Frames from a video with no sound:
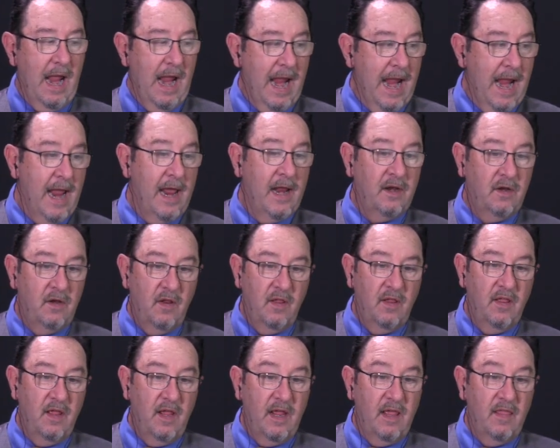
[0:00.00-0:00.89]
And
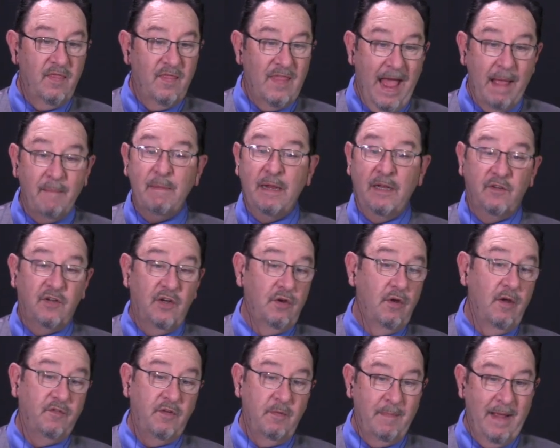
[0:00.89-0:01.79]
that means that
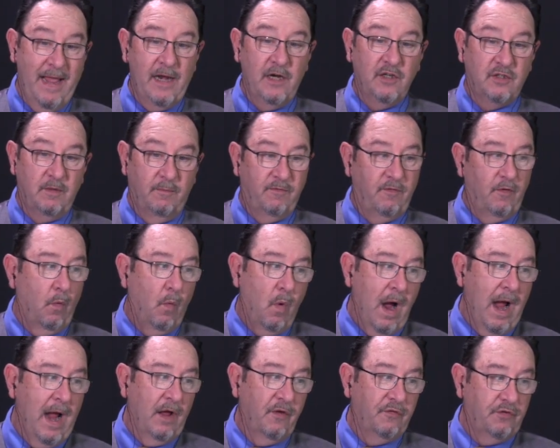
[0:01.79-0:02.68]
you have to manage them for a
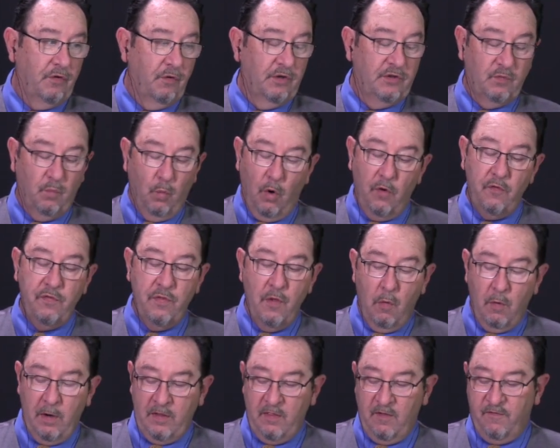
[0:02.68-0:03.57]
while, so it's worth
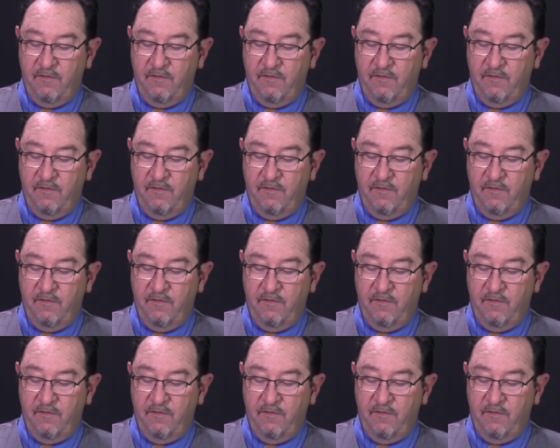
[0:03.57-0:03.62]
knowing the